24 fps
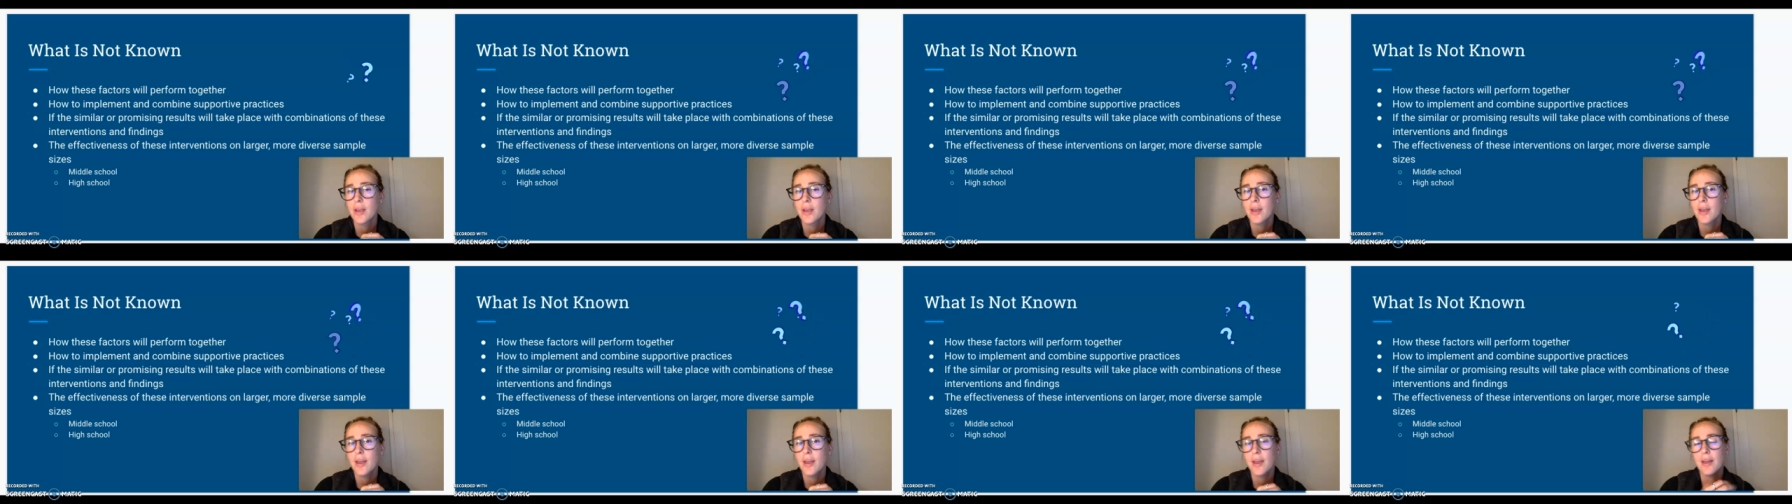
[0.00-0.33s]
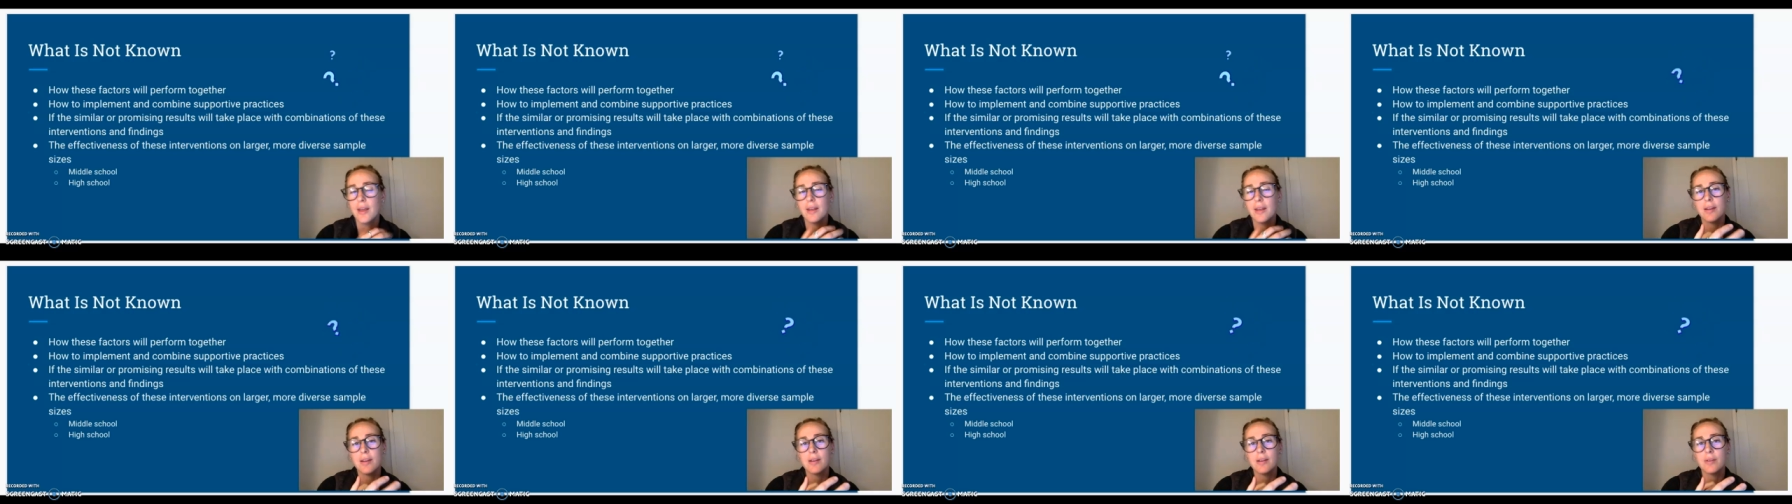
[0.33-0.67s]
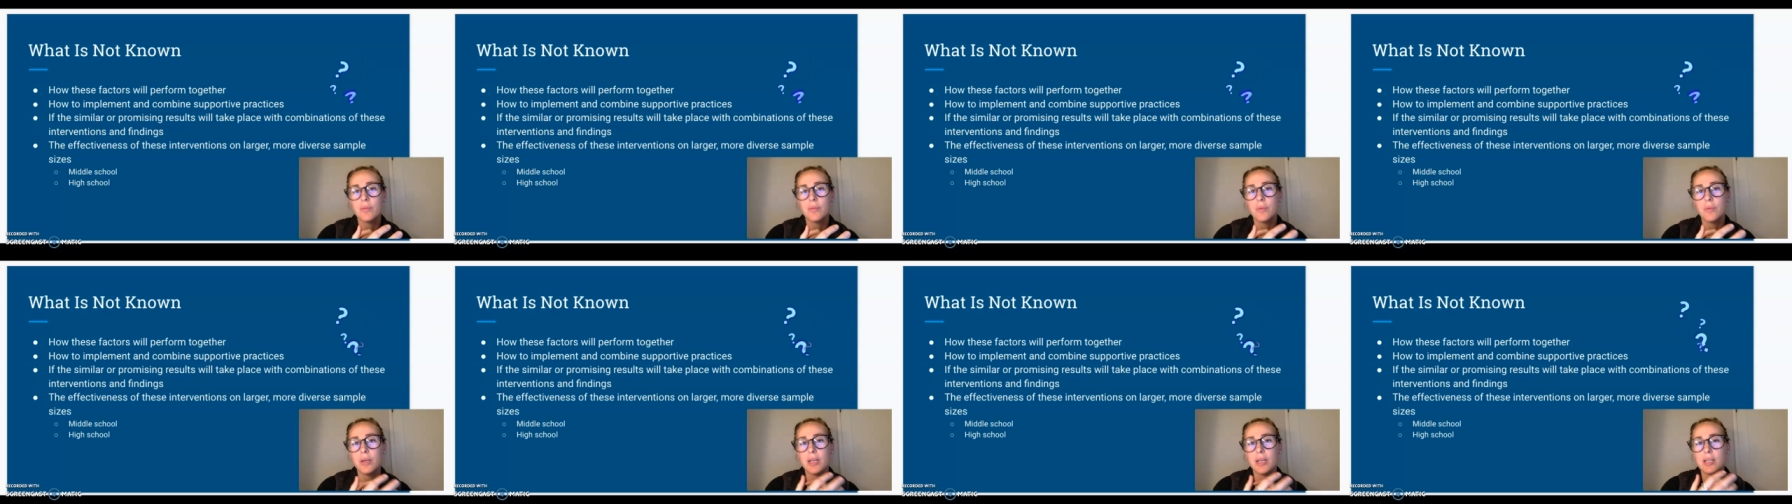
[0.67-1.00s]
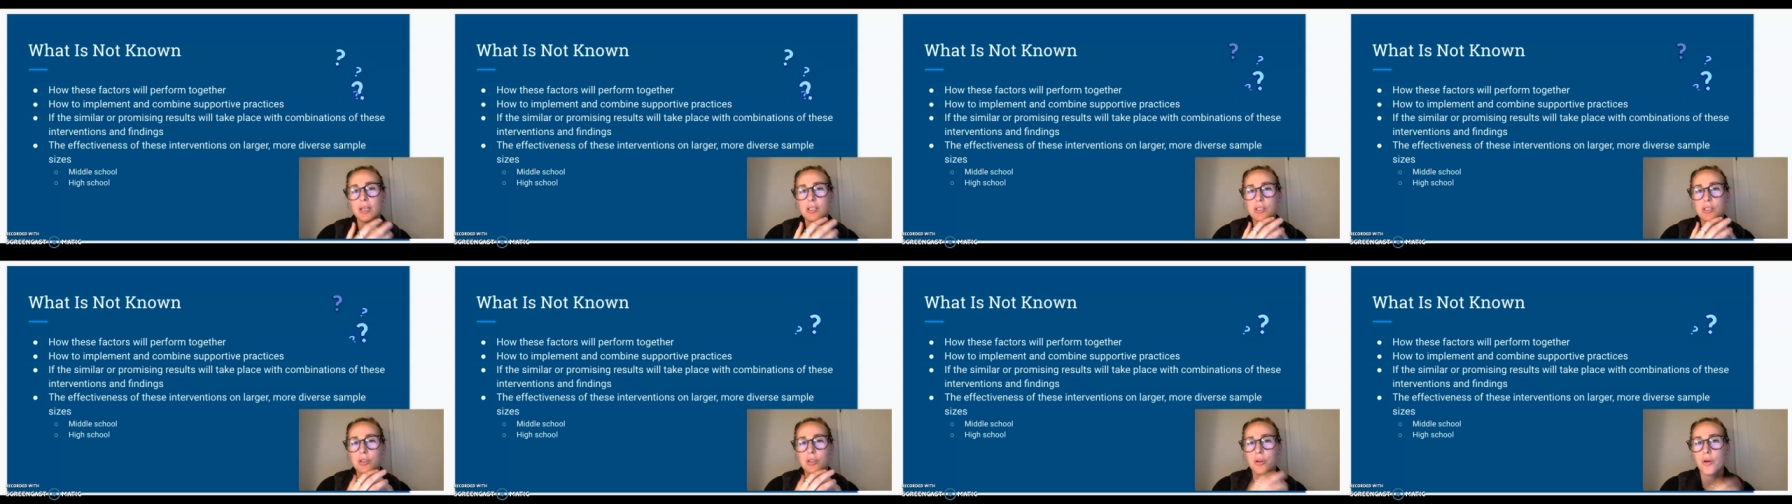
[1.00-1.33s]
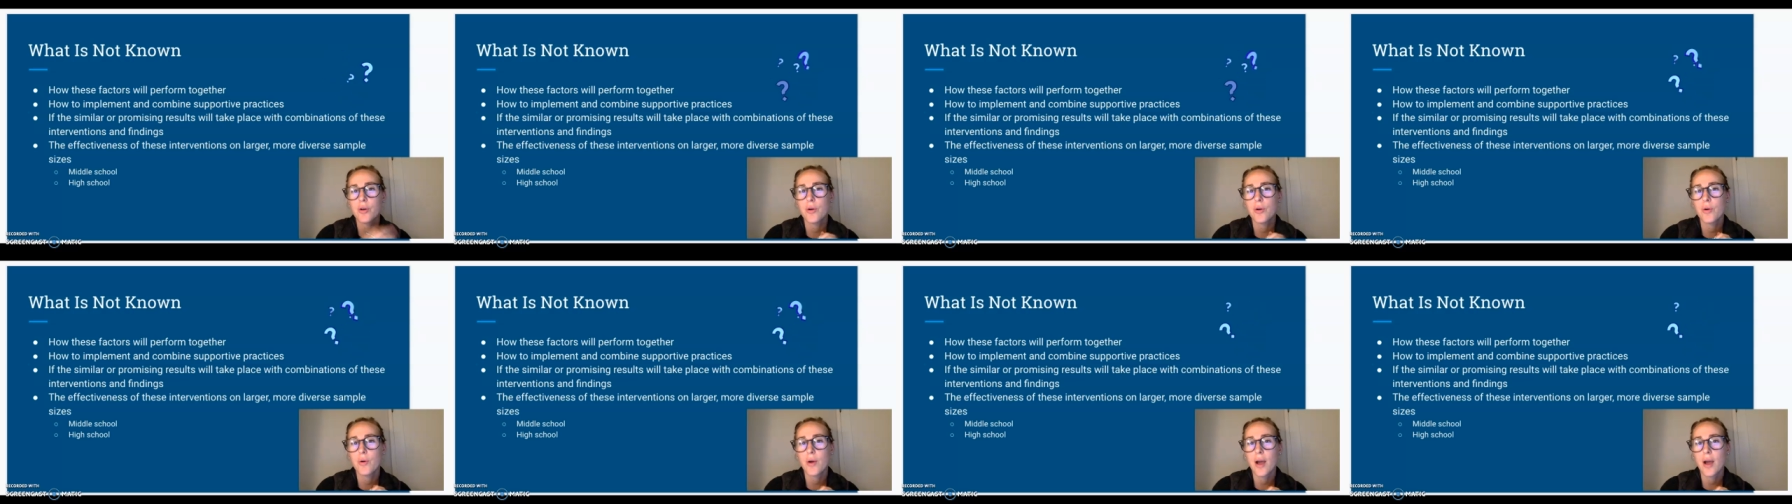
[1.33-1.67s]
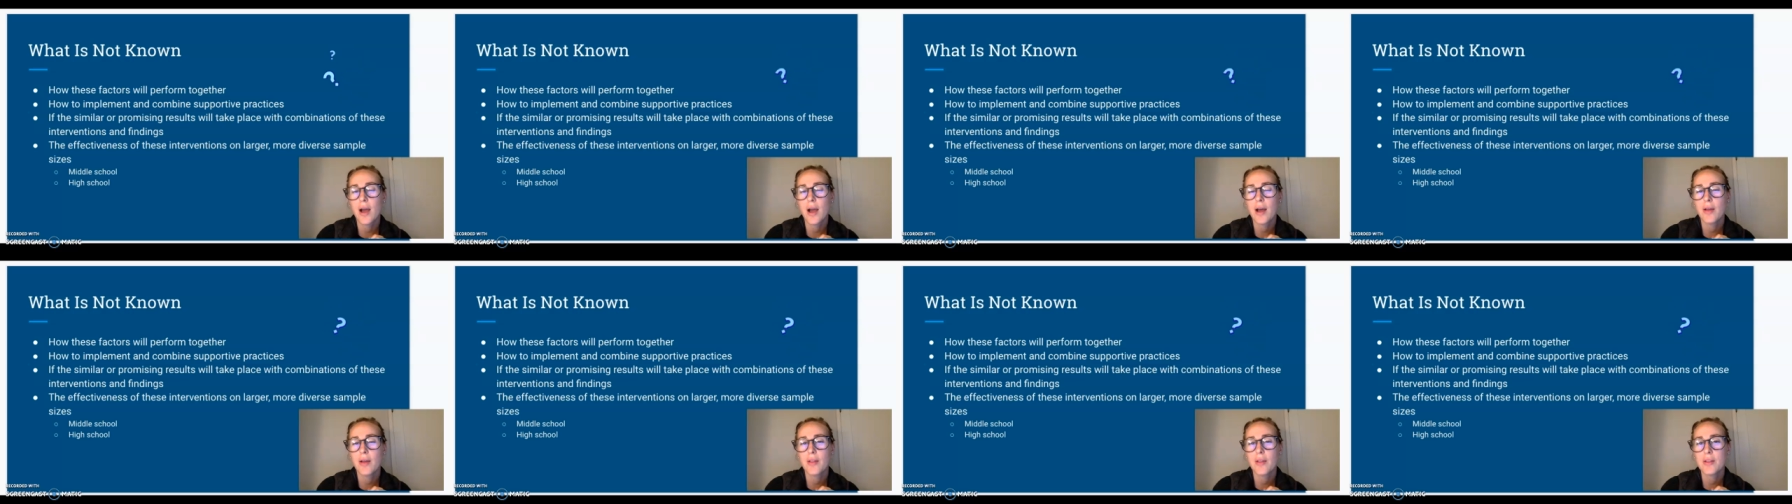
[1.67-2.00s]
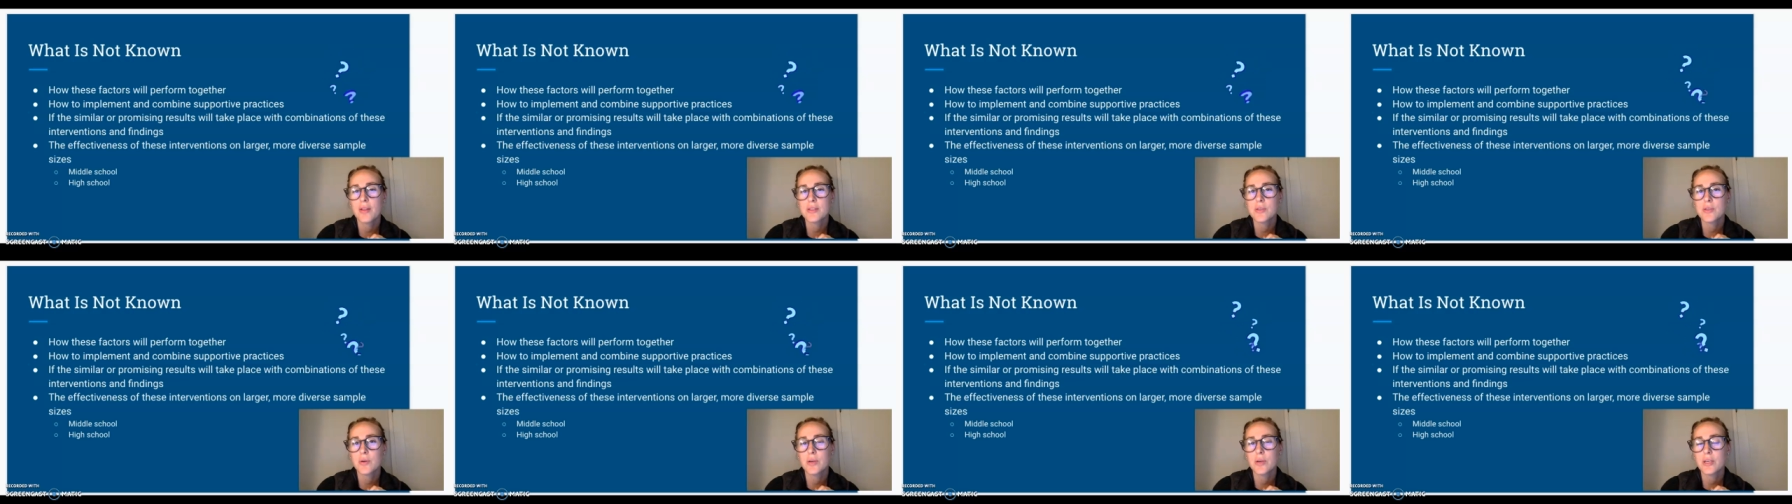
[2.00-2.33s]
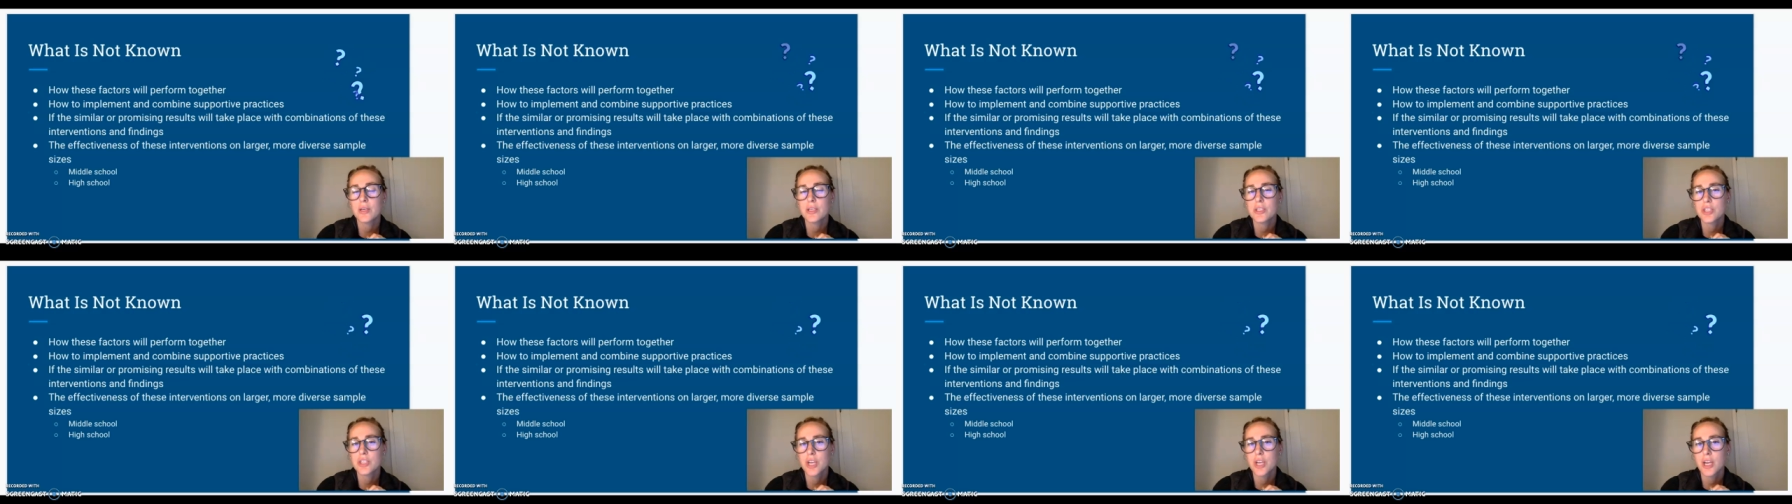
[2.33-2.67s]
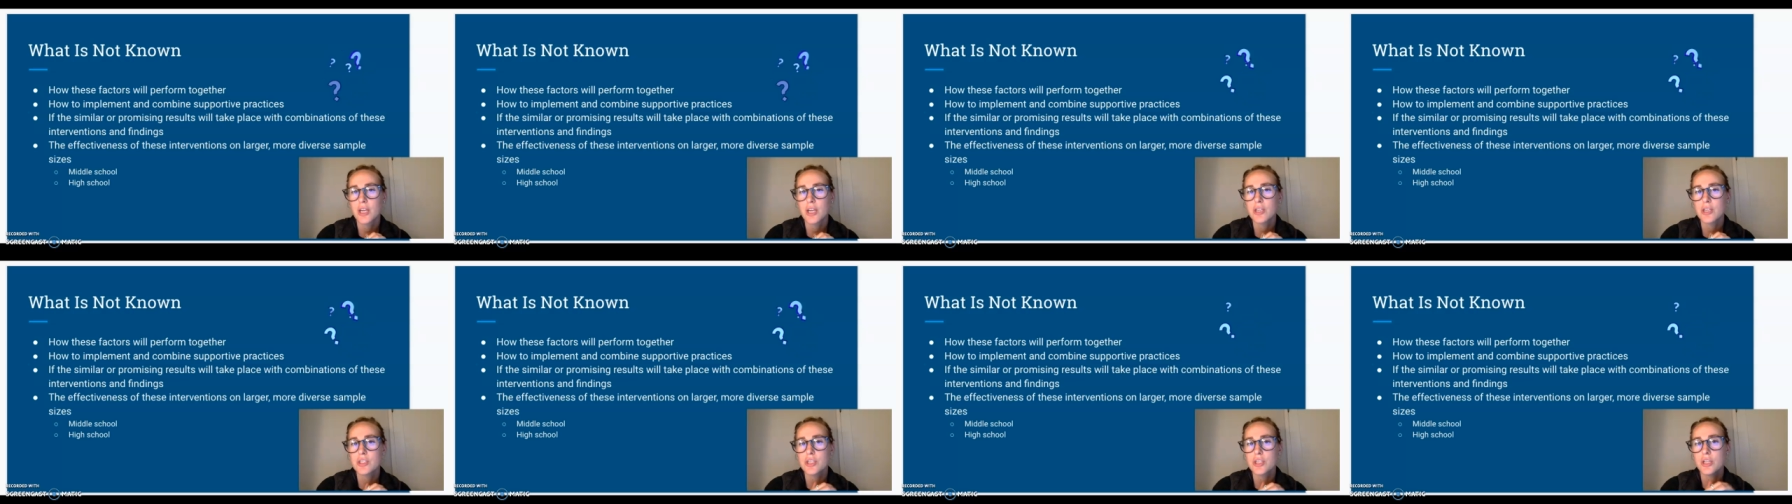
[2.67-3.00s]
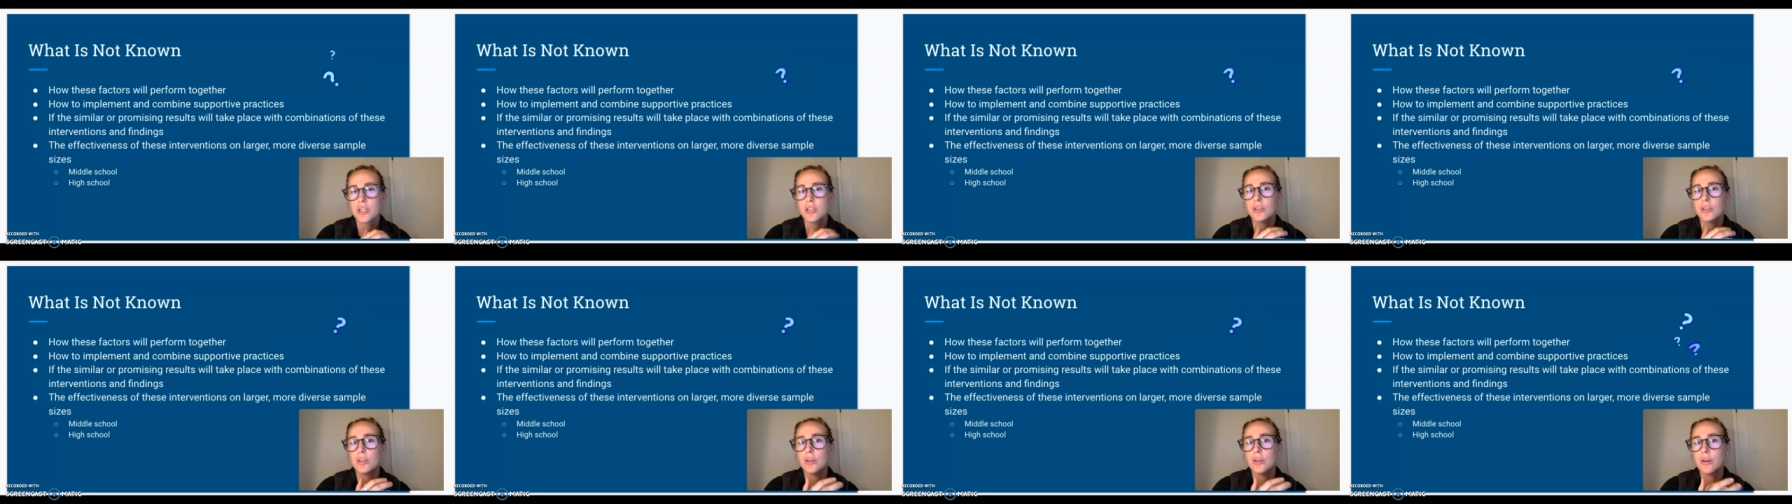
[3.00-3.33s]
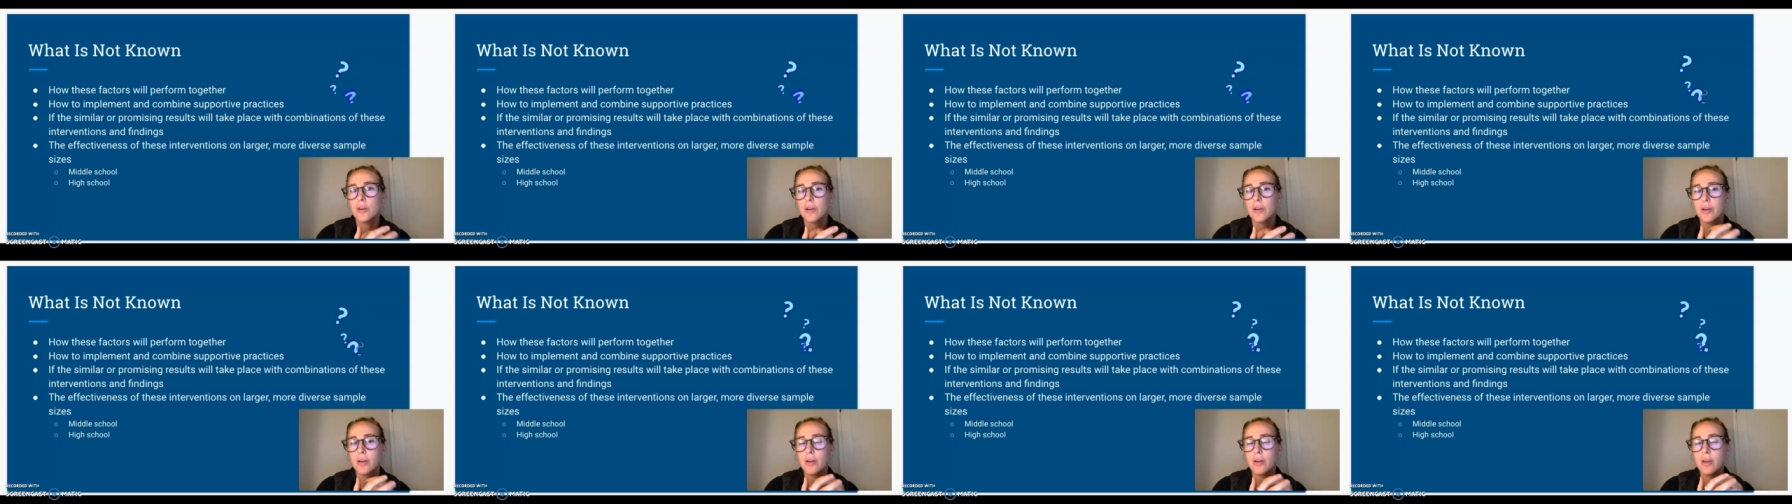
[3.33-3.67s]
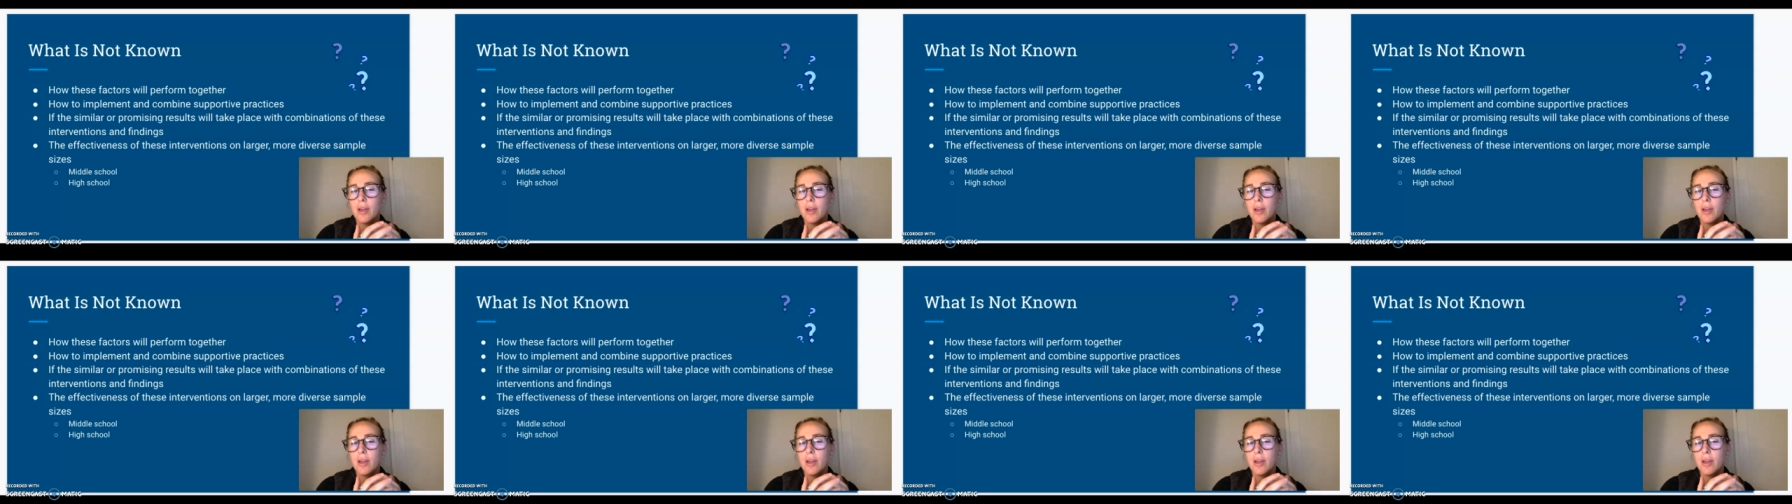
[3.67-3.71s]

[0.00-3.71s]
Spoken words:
and we need to know how that's going to change and look